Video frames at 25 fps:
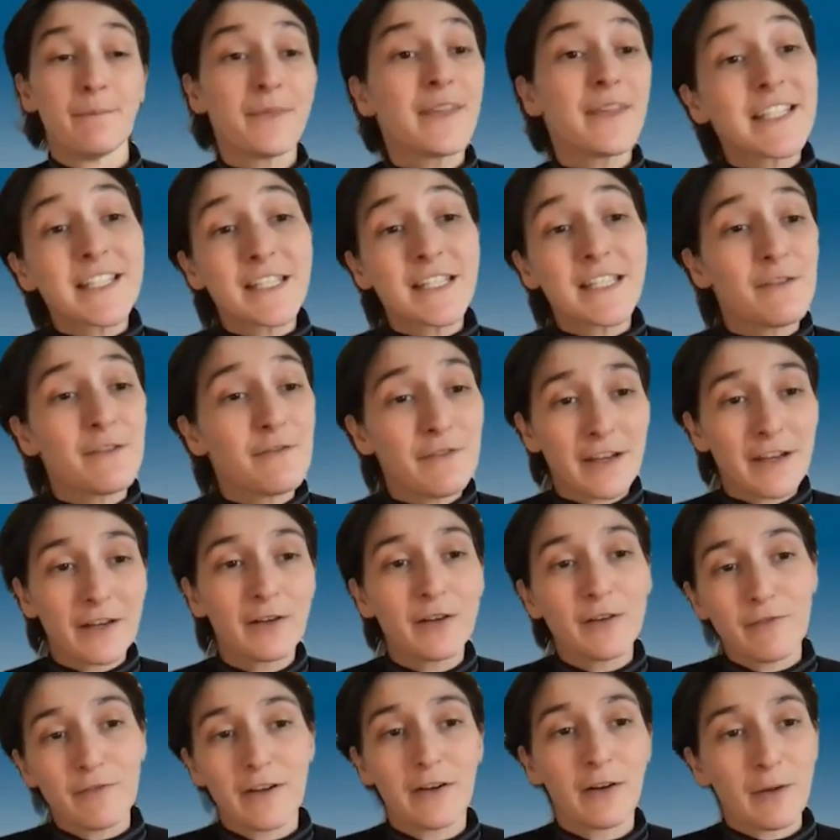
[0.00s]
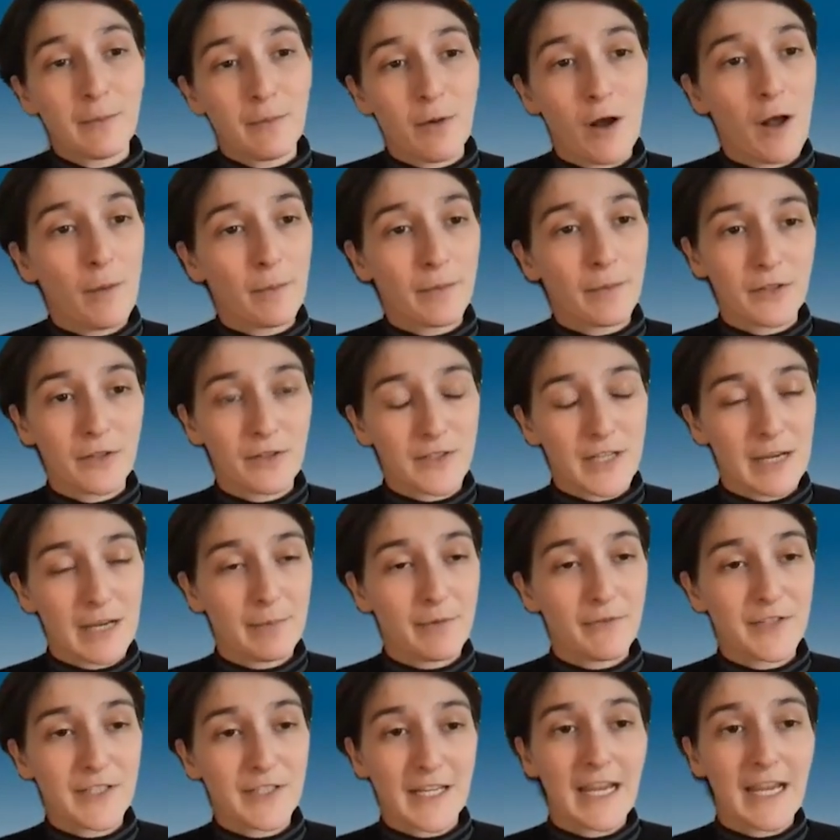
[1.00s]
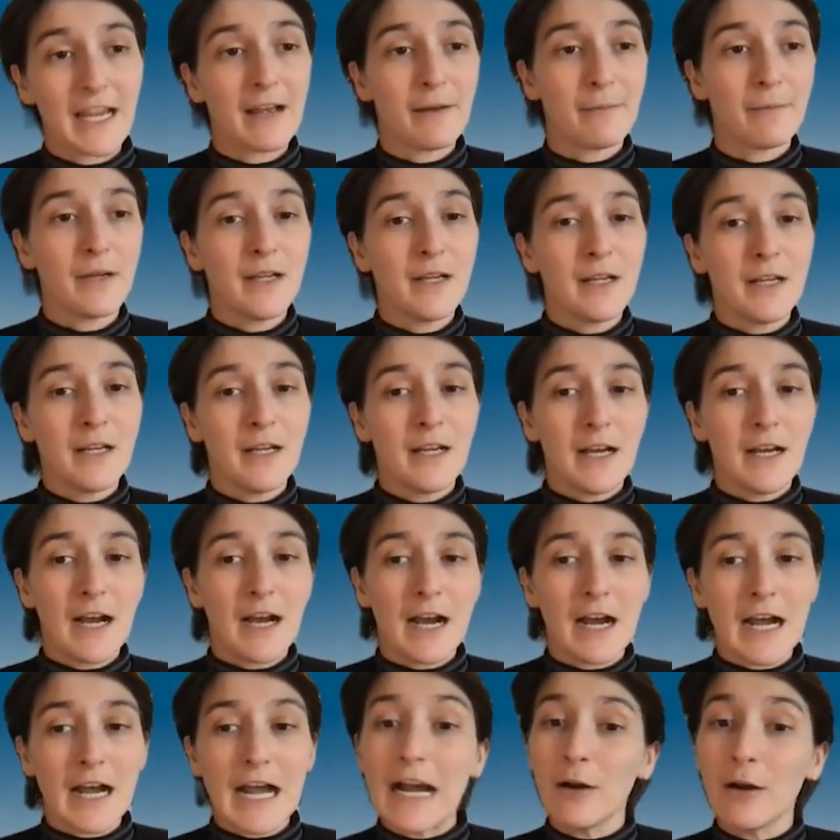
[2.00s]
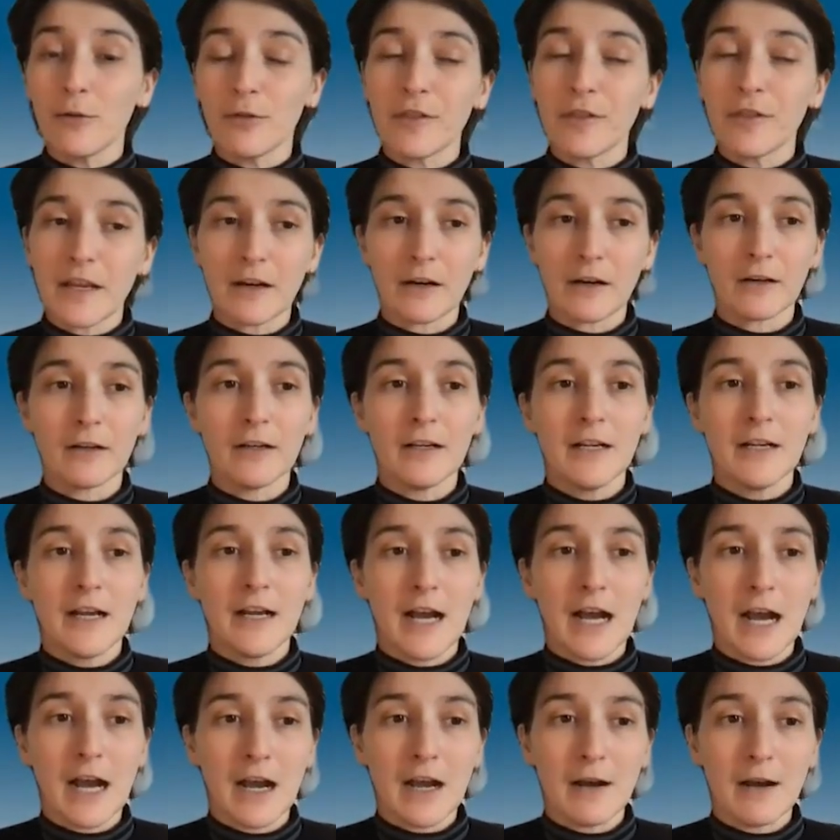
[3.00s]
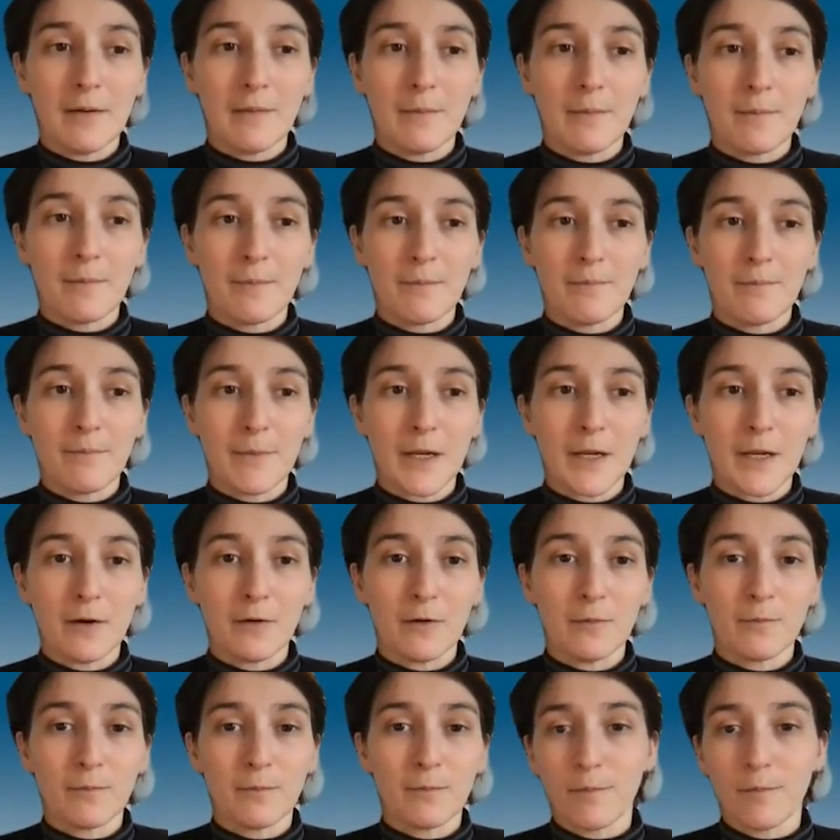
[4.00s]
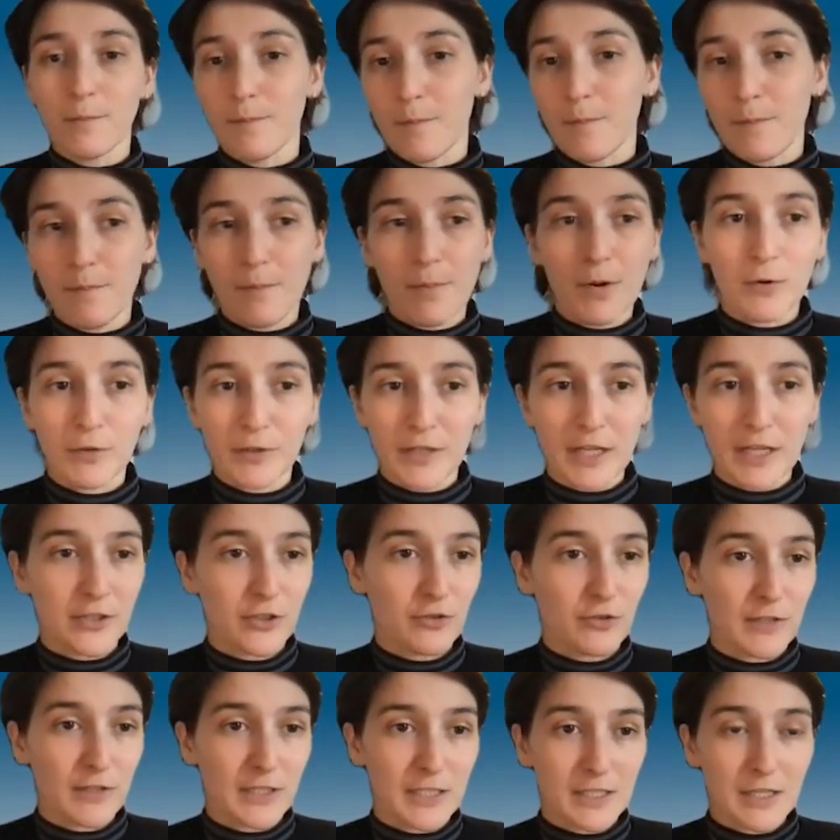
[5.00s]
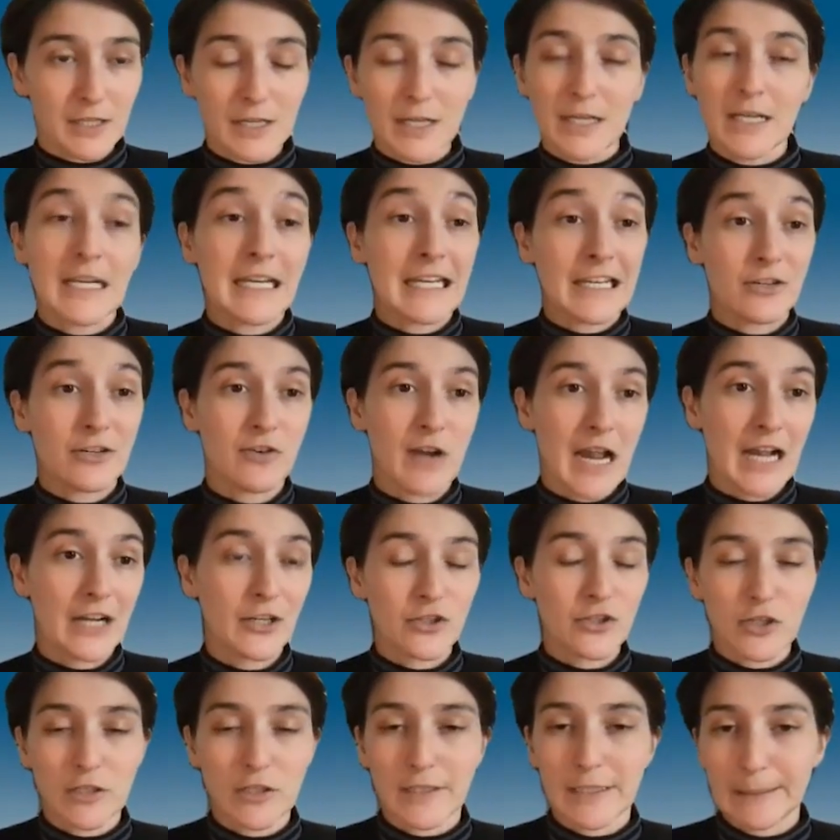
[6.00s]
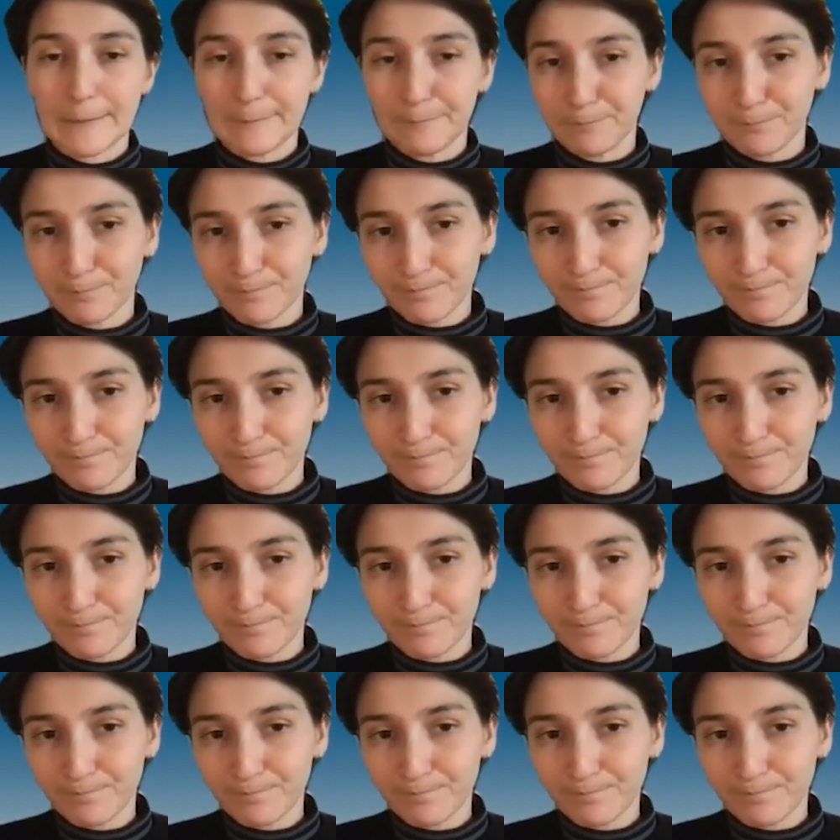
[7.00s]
this is a very, very popular type of scam out there, in both countries and internationally.